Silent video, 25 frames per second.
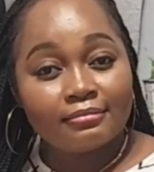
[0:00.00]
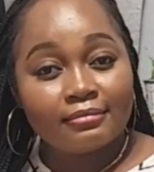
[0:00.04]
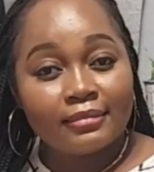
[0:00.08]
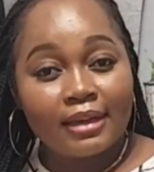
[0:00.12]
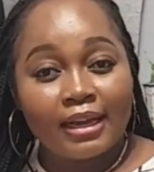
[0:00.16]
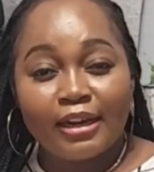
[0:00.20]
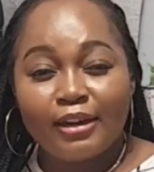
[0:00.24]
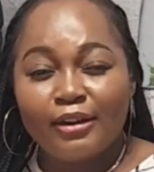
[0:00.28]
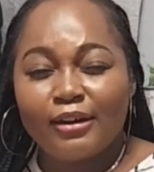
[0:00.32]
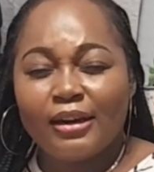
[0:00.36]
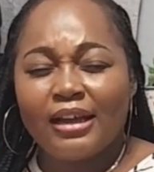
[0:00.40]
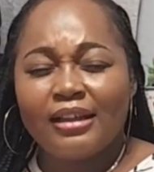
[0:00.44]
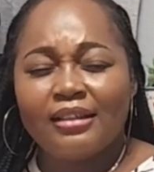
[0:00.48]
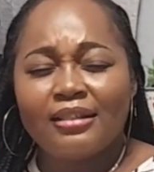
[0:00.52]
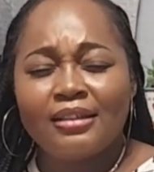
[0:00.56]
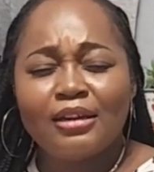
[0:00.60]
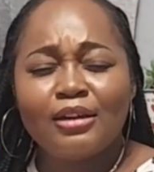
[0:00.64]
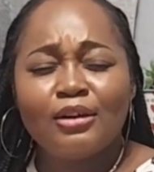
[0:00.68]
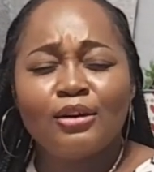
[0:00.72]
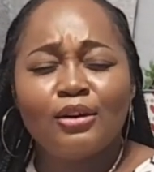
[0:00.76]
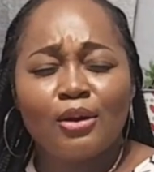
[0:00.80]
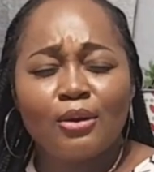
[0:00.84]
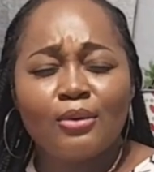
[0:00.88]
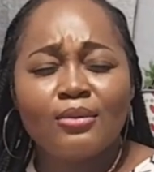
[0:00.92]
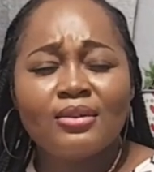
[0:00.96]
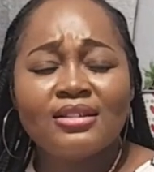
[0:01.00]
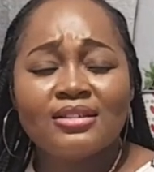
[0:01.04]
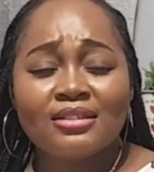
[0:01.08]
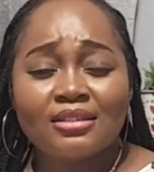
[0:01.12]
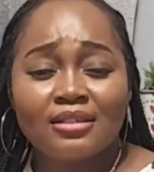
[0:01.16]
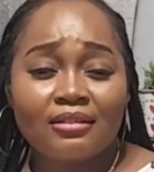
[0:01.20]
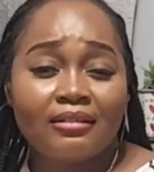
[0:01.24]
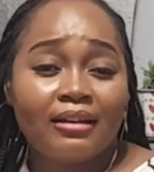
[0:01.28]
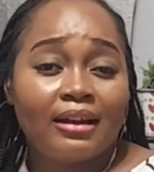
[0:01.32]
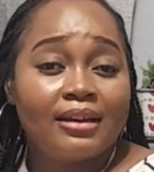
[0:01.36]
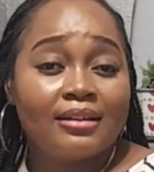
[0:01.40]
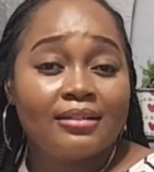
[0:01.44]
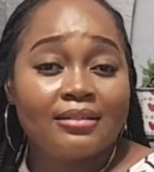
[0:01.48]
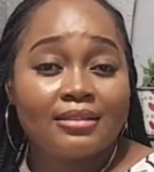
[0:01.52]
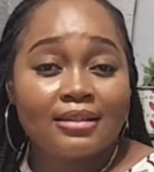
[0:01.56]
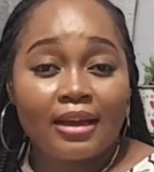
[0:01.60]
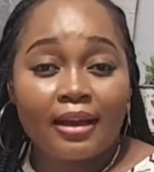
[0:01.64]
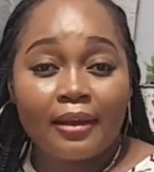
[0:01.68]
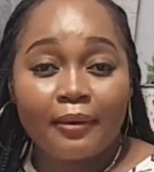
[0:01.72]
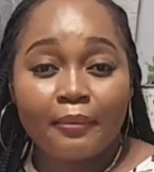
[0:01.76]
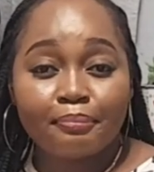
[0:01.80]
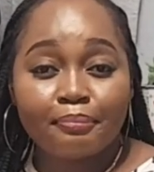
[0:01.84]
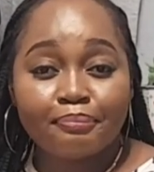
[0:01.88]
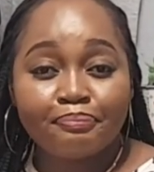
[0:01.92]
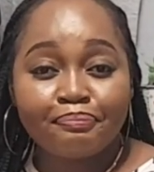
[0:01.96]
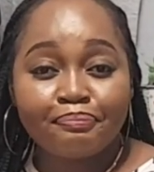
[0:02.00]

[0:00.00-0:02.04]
And I think now is the right time.